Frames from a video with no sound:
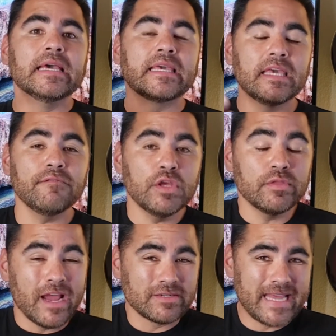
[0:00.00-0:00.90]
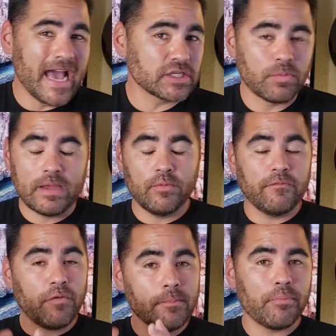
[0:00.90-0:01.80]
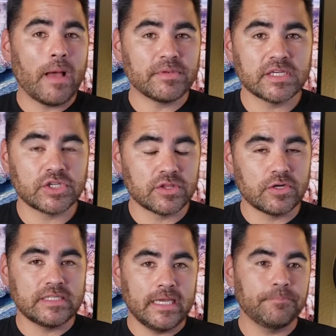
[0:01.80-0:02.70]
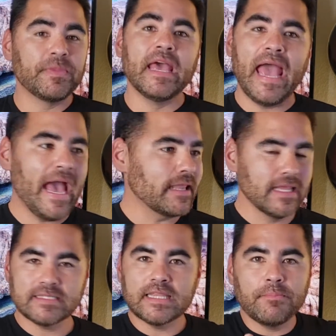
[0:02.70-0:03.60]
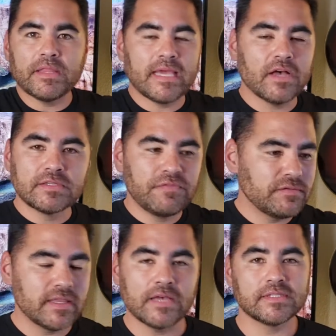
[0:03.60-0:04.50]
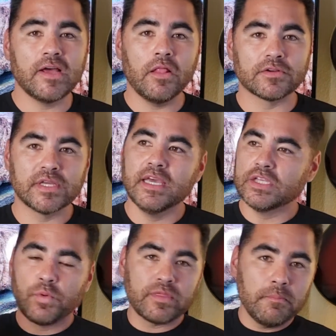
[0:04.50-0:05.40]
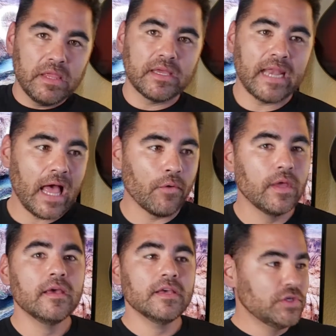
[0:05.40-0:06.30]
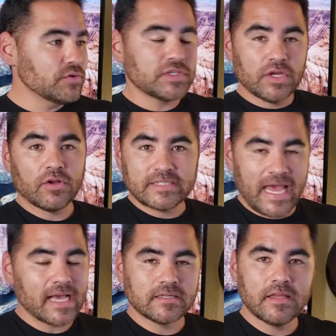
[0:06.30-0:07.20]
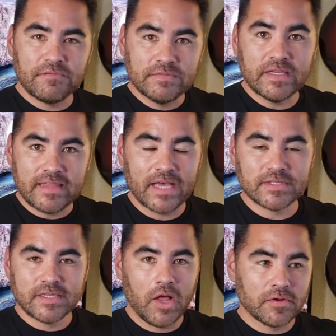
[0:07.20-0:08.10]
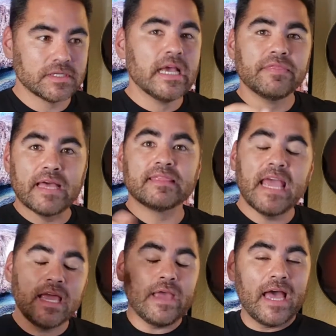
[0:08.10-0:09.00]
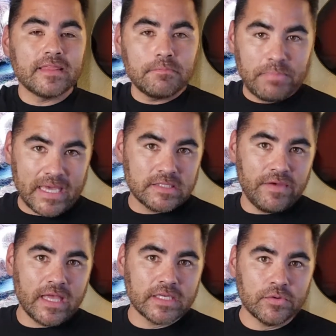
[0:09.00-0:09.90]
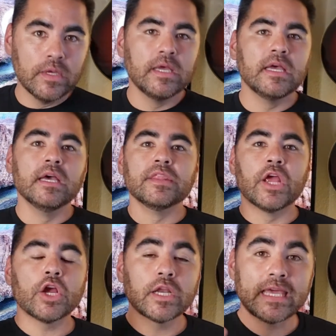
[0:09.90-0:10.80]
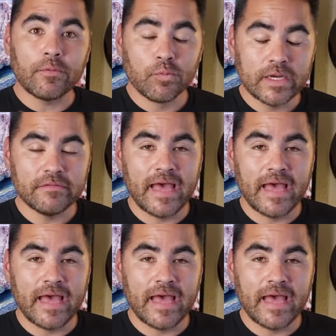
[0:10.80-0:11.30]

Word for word: give you their tax rate from Proposition 13 at, let's say they bought the house at $50,000. It's worth a million now. You still are taxed on that $50,000 that they had the base value. They're going to get rid of